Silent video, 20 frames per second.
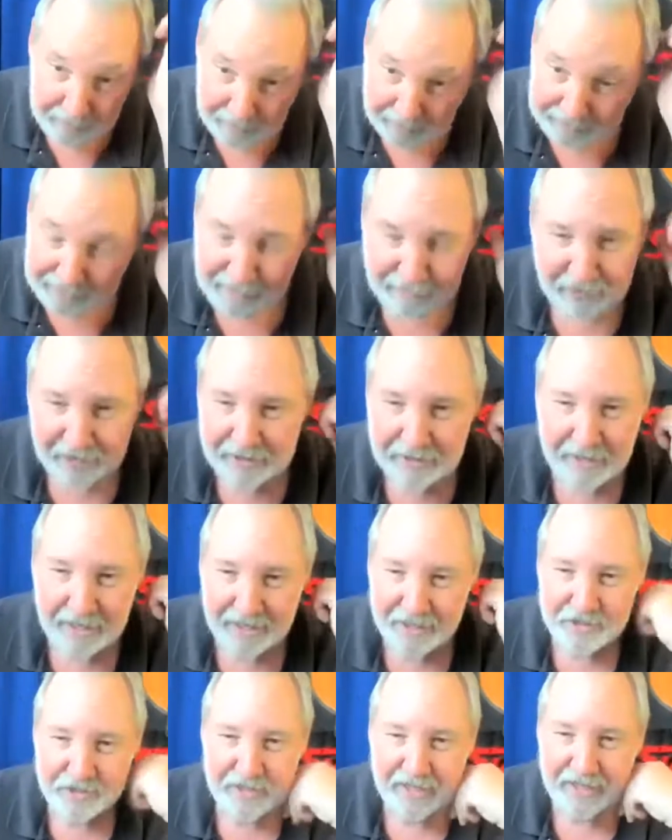I love how you
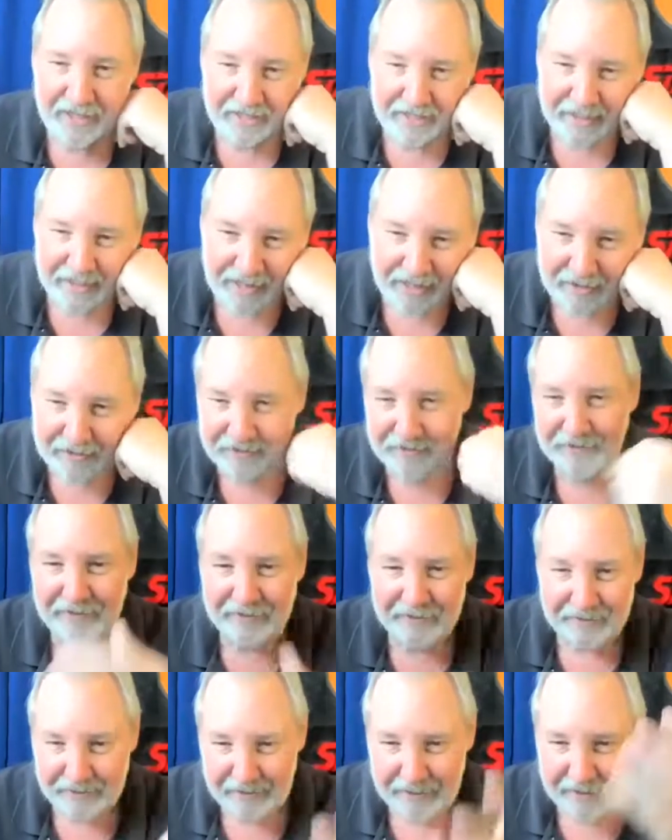guys study together
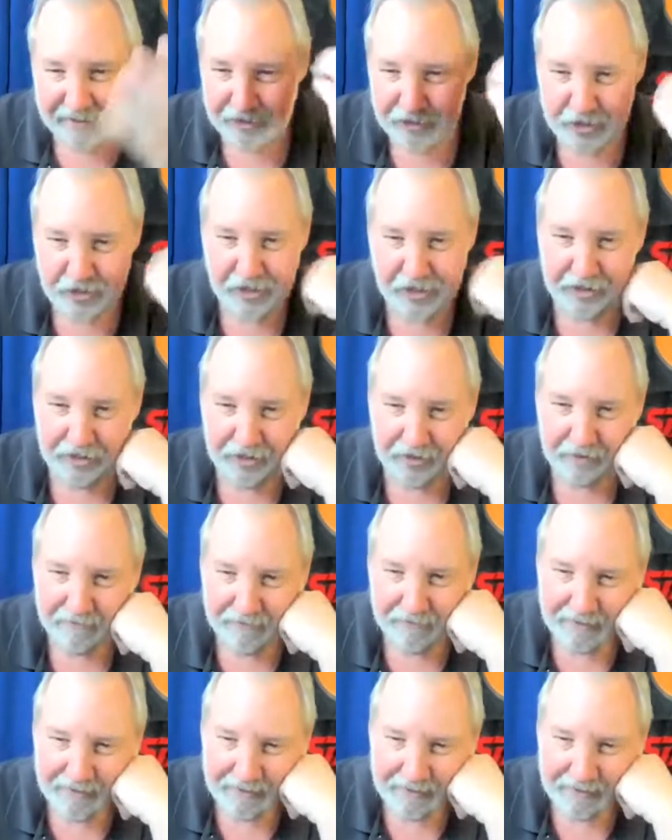and, and share